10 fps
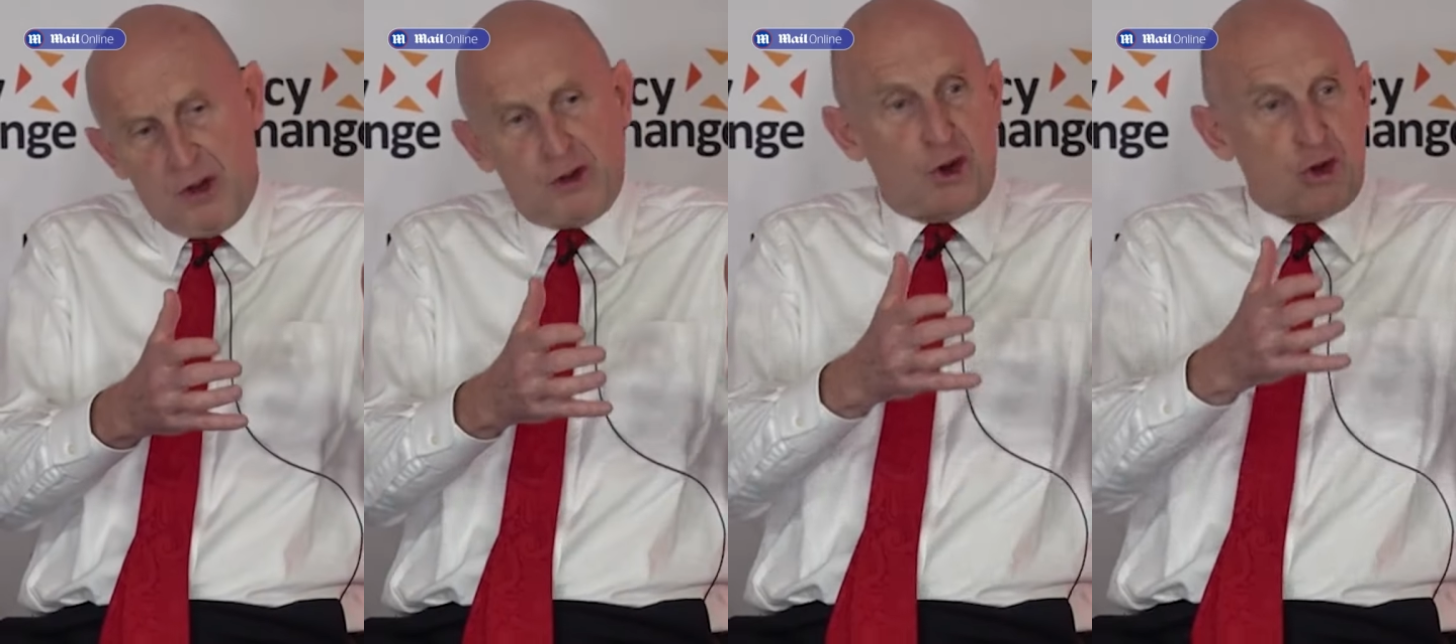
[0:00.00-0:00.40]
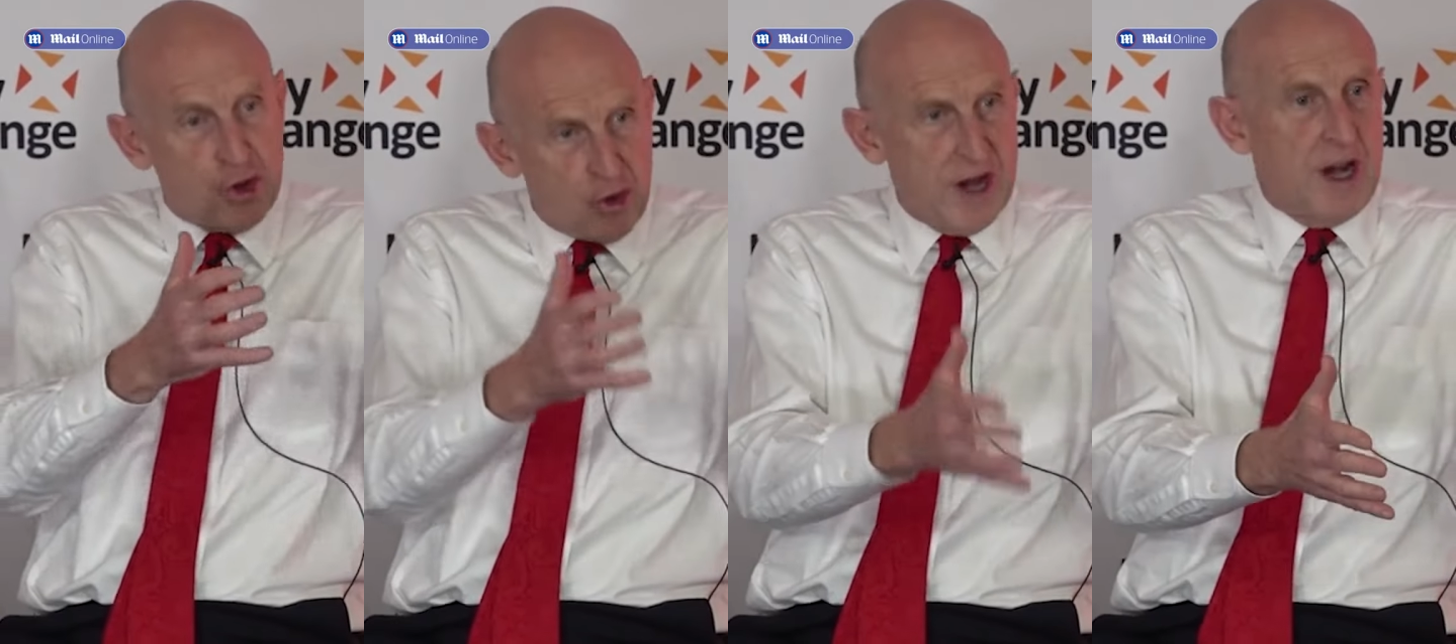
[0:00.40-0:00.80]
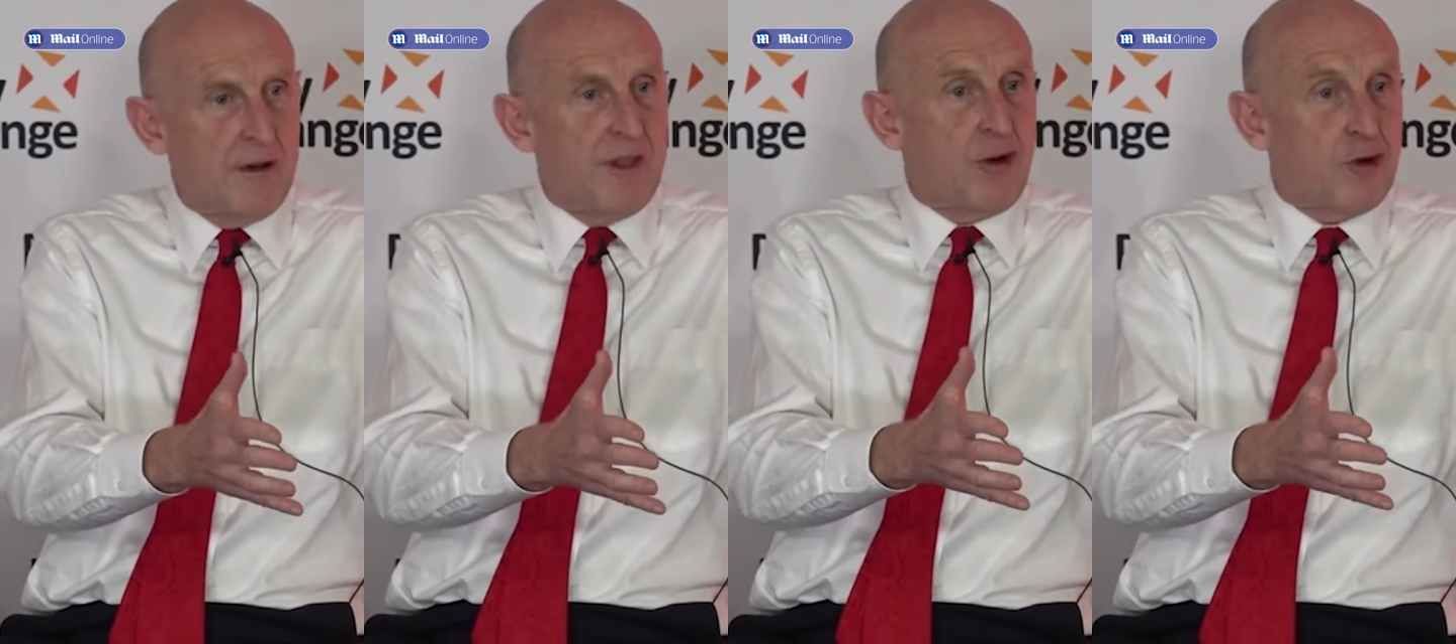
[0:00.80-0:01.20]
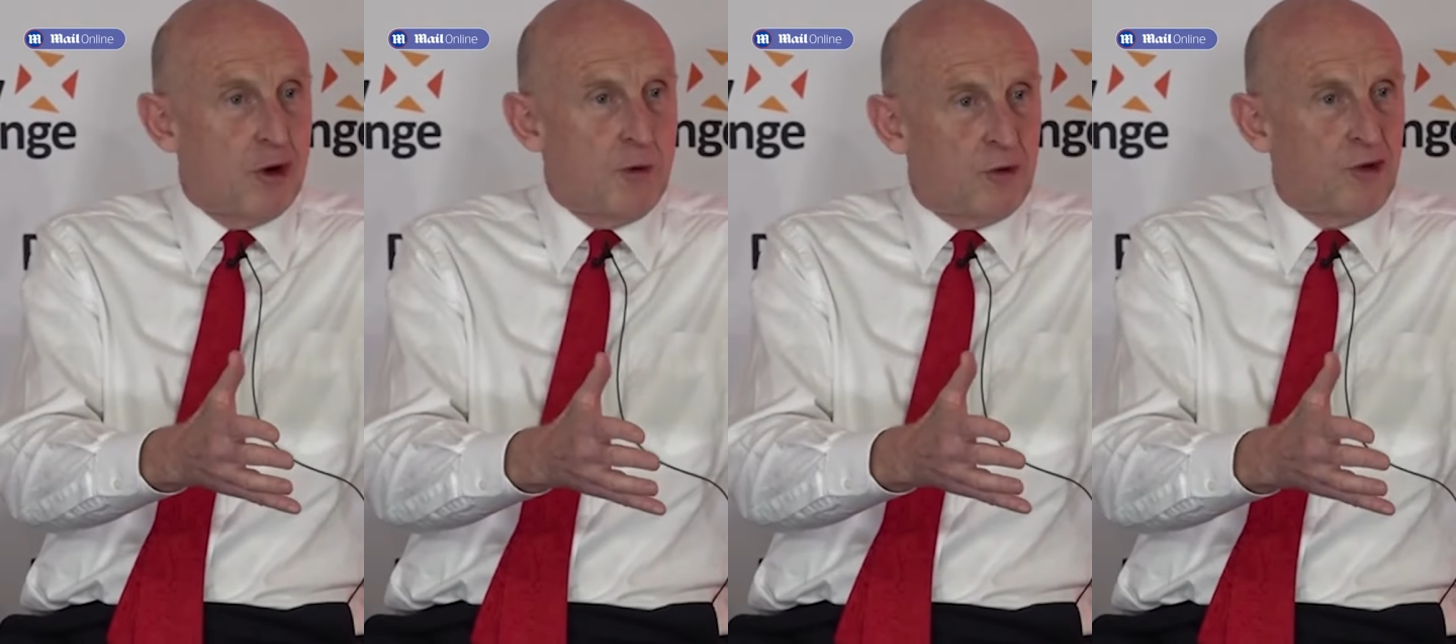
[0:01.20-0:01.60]
sort of training of their
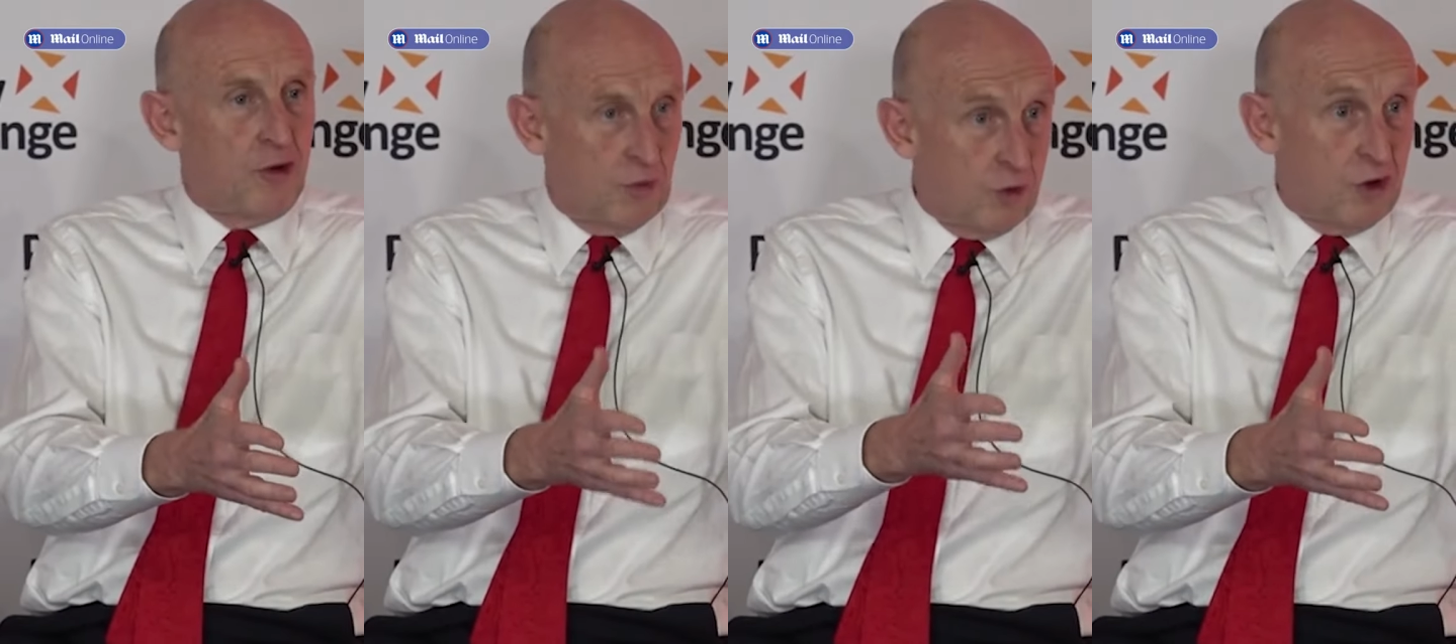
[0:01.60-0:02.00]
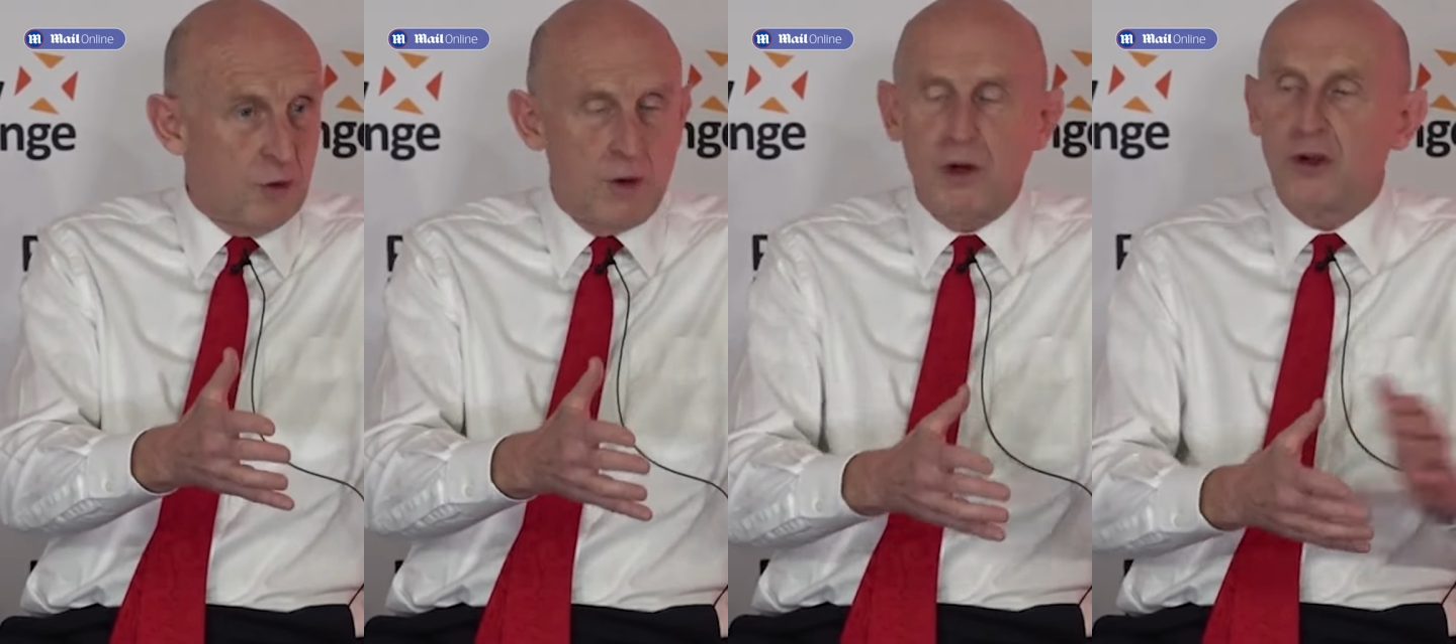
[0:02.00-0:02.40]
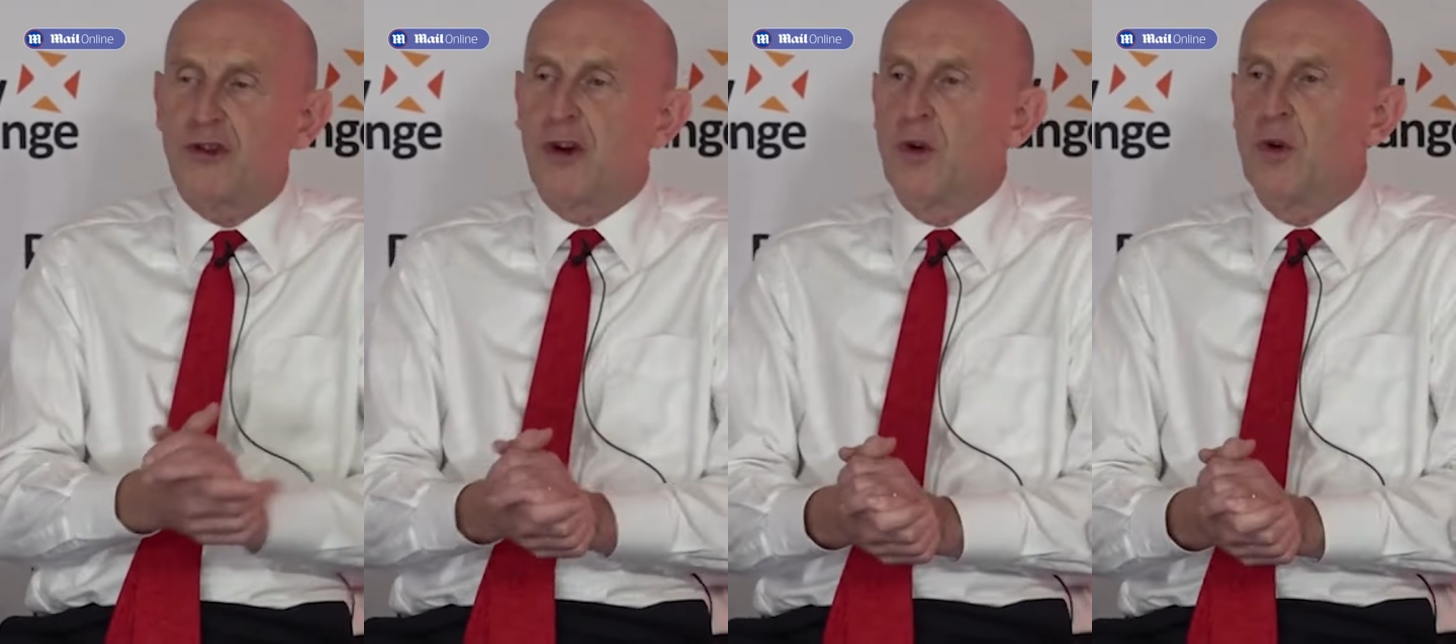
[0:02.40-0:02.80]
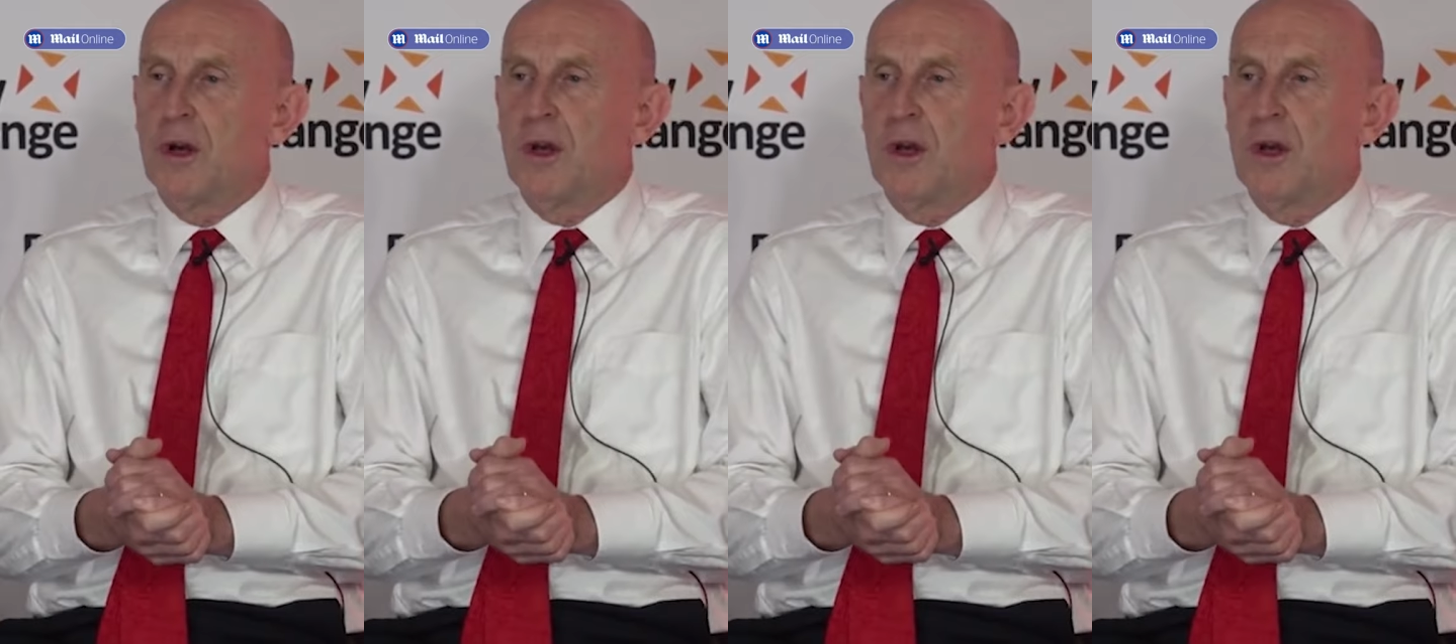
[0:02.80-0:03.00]
troops, which we will do,